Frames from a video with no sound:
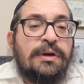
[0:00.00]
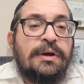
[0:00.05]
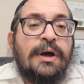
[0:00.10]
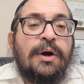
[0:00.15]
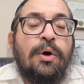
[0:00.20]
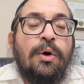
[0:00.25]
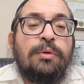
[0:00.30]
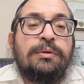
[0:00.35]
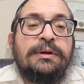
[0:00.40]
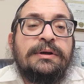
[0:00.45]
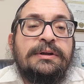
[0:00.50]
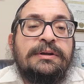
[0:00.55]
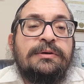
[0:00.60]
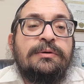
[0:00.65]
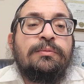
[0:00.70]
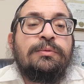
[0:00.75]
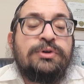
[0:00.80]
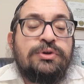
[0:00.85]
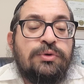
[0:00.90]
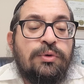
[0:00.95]
hold it
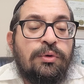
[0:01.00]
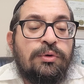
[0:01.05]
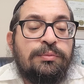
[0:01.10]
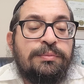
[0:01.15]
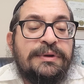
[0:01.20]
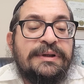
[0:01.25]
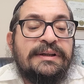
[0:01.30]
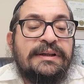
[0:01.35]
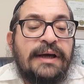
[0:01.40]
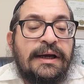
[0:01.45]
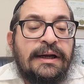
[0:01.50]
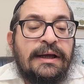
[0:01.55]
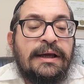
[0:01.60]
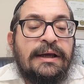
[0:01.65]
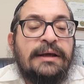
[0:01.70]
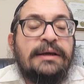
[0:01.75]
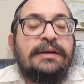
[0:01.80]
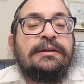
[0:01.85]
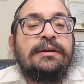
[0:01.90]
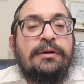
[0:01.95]
what's called
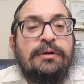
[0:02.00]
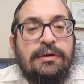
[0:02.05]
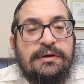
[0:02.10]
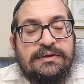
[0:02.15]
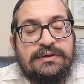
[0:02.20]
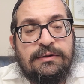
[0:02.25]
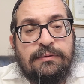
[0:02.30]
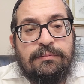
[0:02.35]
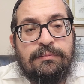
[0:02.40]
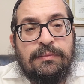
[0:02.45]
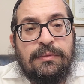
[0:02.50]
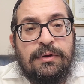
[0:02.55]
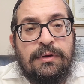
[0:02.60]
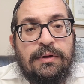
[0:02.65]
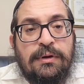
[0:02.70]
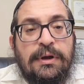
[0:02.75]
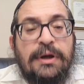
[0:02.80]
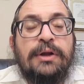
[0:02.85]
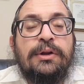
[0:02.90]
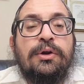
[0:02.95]
b'derech gidilasam,
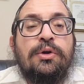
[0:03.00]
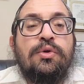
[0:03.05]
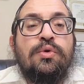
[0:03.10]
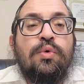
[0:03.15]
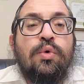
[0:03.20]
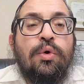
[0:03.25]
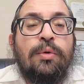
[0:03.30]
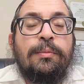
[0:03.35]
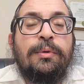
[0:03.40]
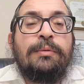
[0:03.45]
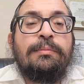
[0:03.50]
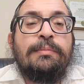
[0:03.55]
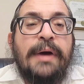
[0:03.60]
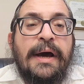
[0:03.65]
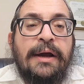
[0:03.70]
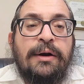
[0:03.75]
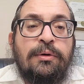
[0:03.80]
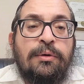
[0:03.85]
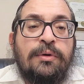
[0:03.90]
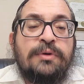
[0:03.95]
in the normal
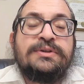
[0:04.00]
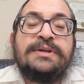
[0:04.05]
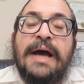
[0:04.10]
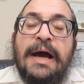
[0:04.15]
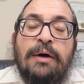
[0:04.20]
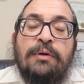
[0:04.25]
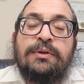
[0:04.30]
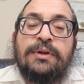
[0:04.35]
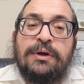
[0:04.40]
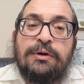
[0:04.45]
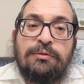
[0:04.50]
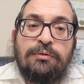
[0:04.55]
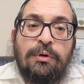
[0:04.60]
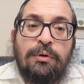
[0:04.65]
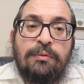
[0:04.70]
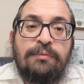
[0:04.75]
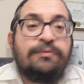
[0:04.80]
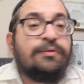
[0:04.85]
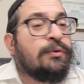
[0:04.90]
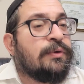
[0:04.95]
manner as how they
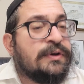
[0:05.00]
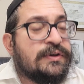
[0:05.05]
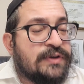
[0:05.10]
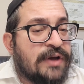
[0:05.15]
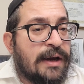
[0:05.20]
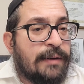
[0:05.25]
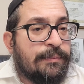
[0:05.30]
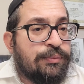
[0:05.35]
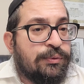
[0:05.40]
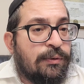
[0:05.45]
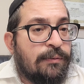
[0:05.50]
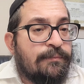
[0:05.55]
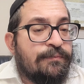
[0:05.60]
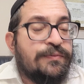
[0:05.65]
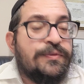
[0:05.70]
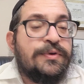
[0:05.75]
grow. For example,